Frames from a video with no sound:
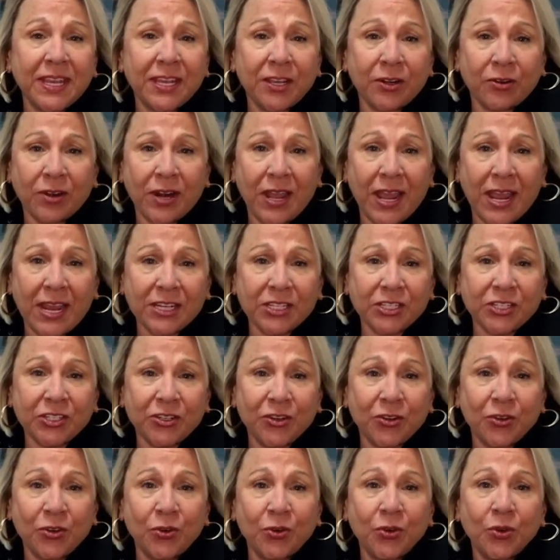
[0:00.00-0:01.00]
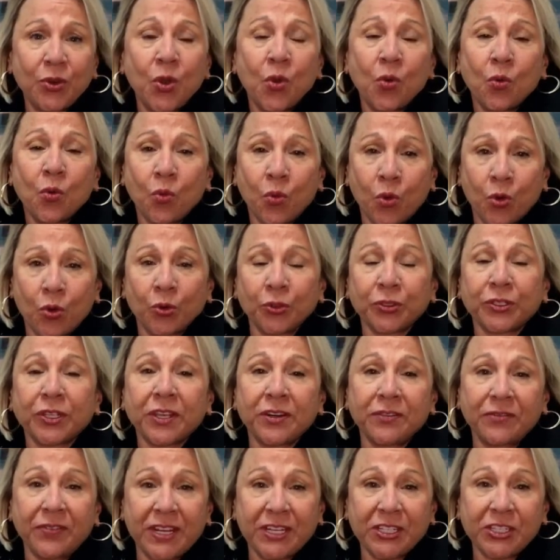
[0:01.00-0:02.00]
International World
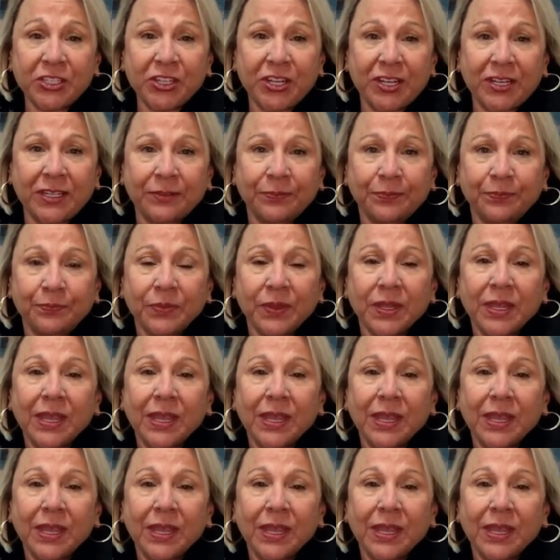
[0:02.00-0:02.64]
Convention.